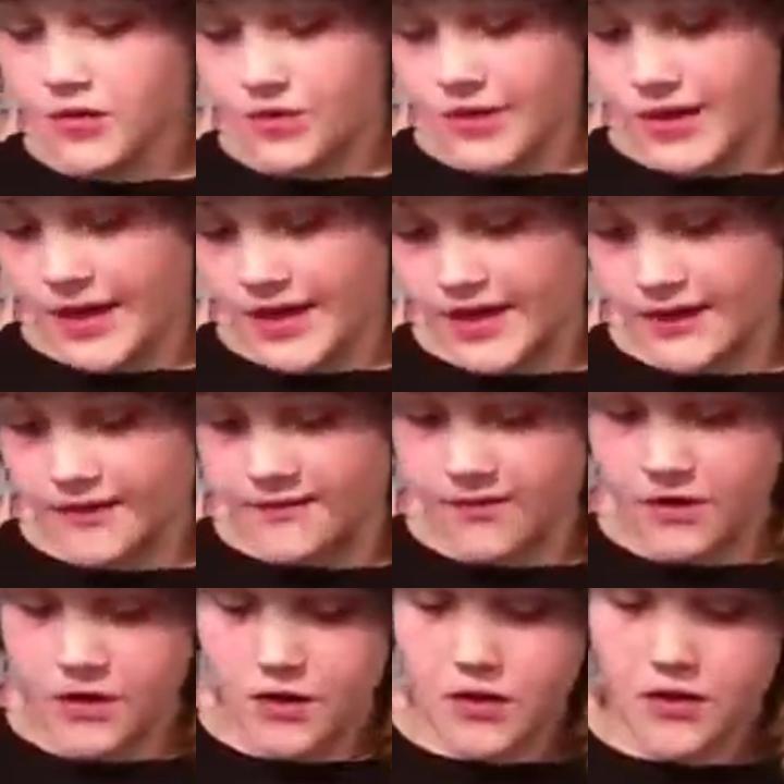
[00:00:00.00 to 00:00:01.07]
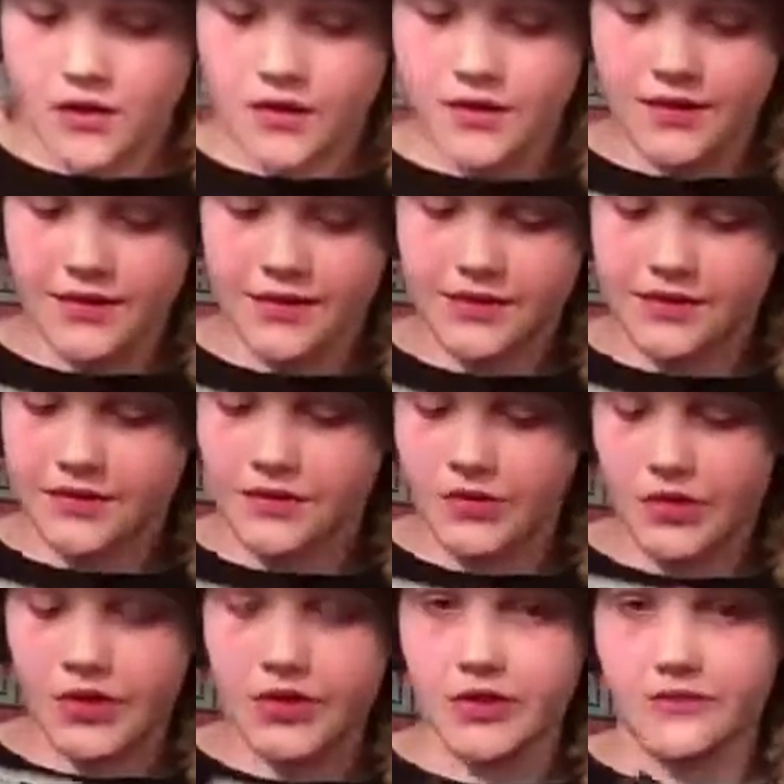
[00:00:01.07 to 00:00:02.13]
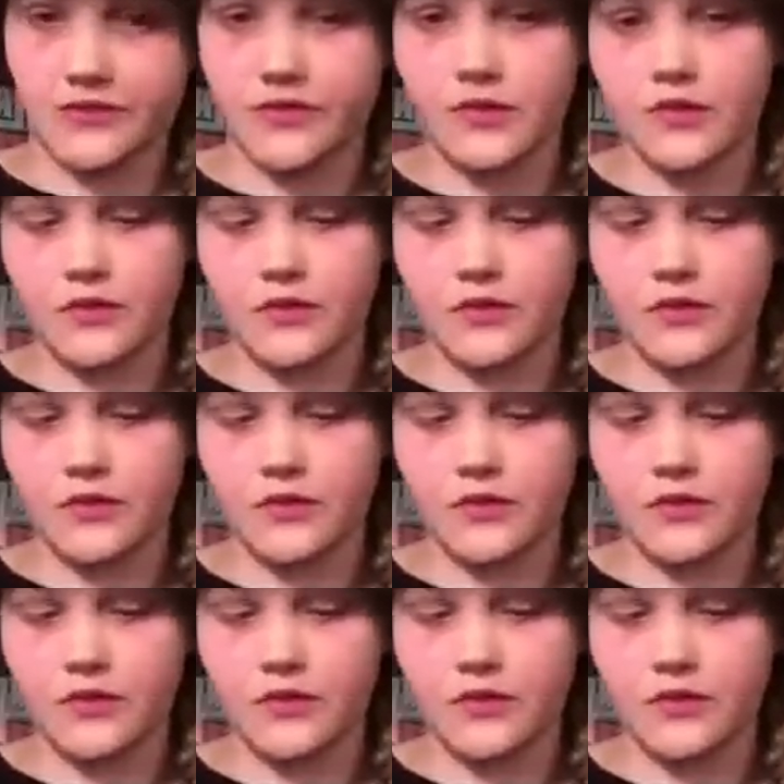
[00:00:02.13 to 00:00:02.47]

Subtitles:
we have this sort of